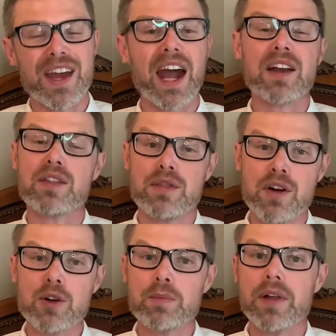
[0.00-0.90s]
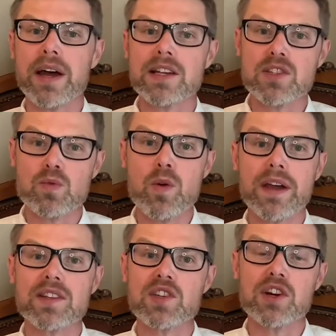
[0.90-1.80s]
And in the third place, we'll
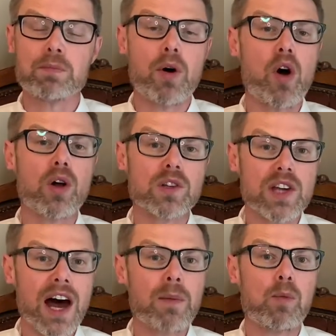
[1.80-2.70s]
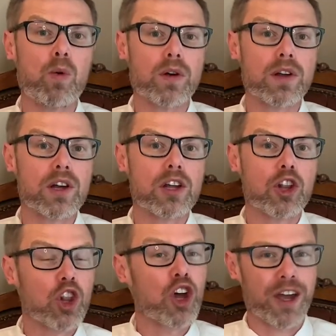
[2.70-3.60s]
consider Paul's upward
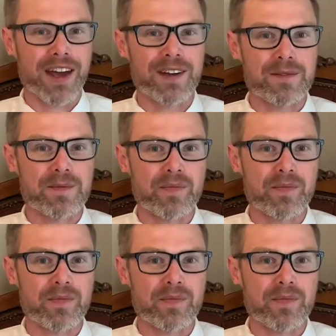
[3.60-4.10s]
looking.